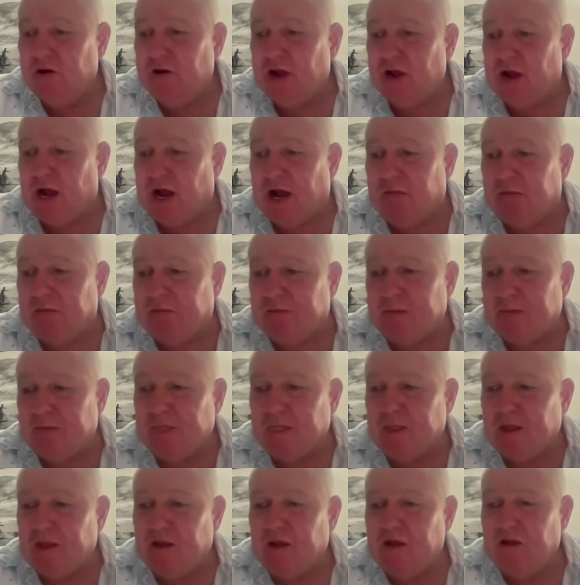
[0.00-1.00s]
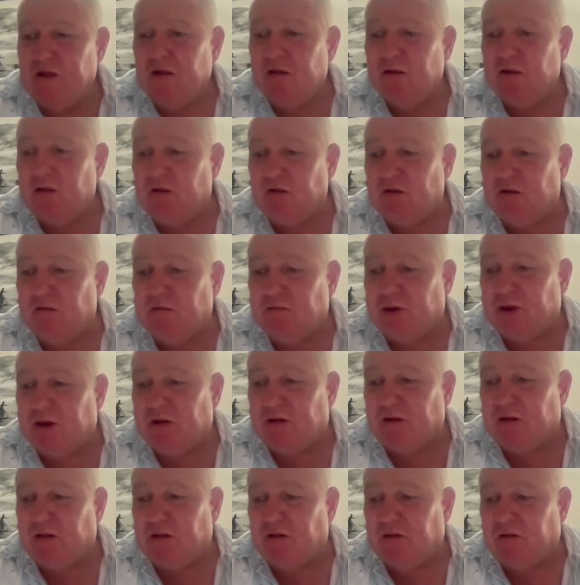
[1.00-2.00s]
But
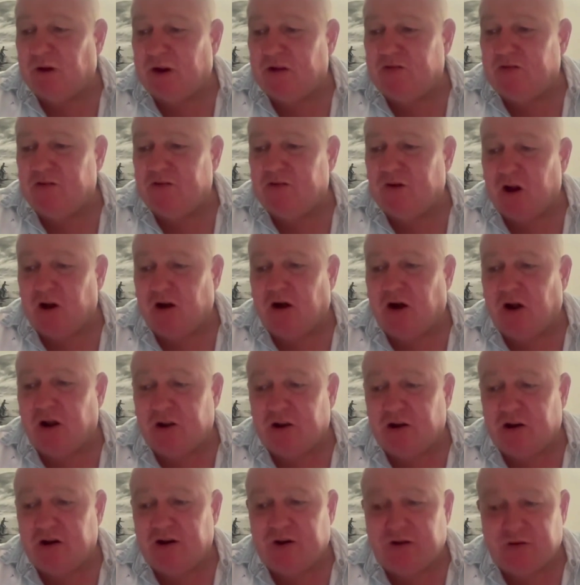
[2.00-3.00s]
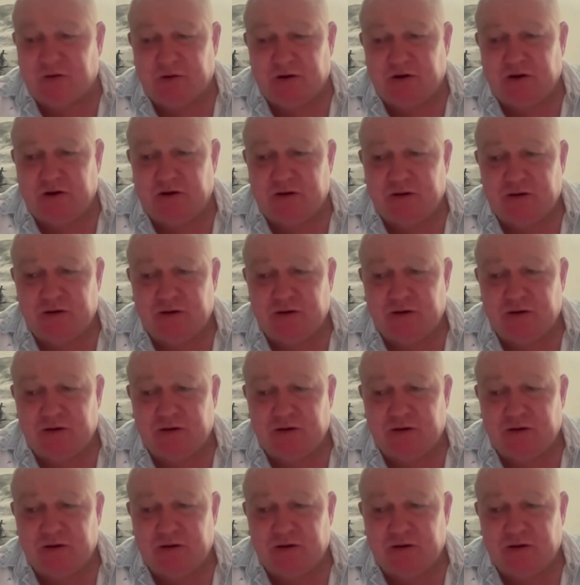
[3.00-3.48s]
the reason I got into it